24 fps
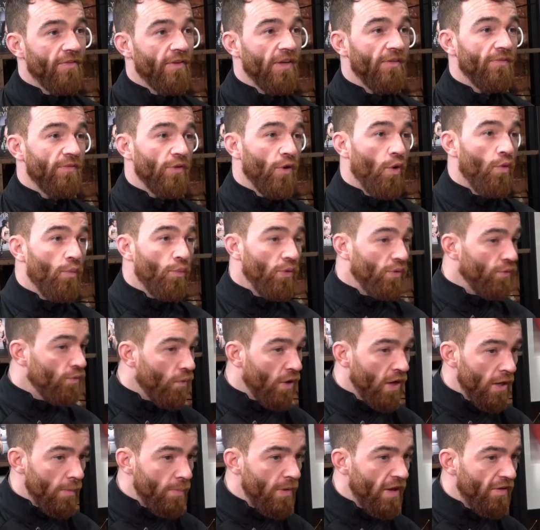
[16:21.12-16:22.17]
If you
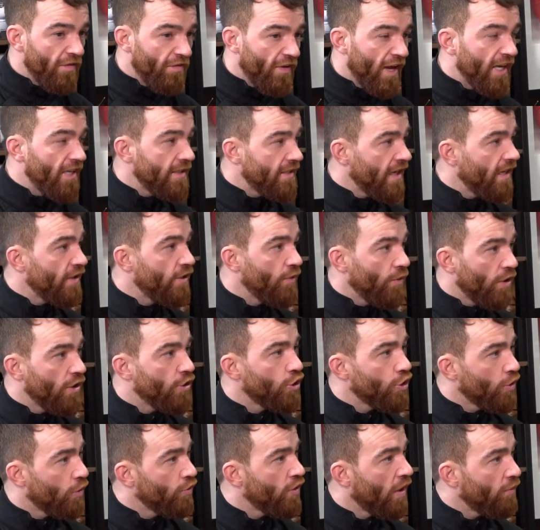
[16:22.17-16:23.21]
want to be a fighter and you want
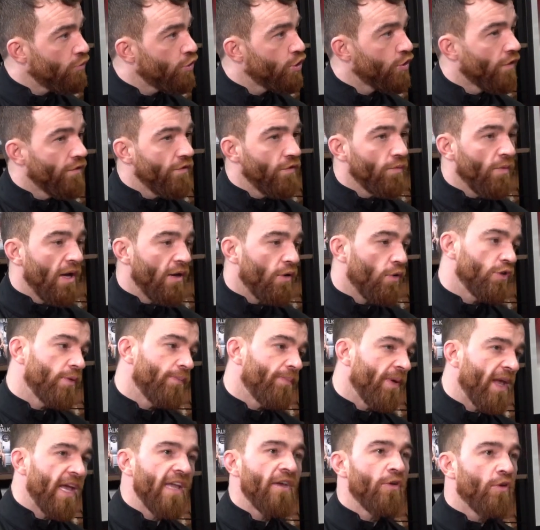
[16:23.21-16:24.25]
to show you how tough you are, go to
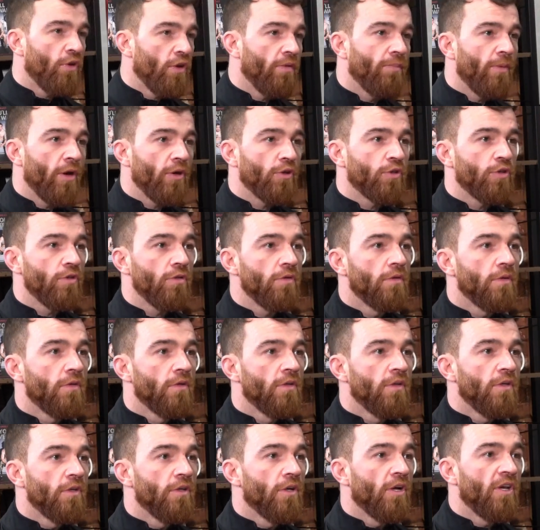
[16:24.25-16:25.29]
bare knuckle boxing.
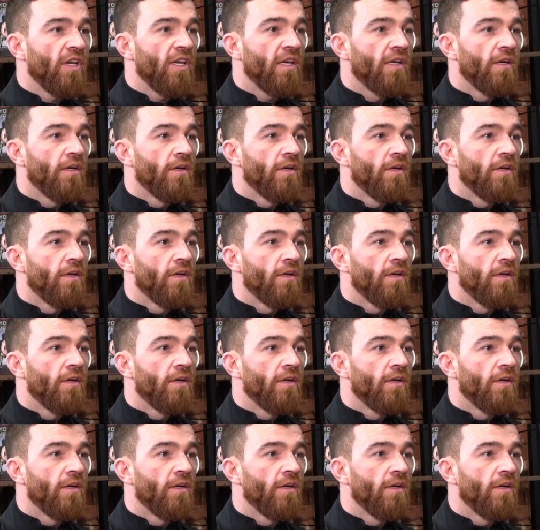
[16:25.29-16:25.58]
You know what I mean?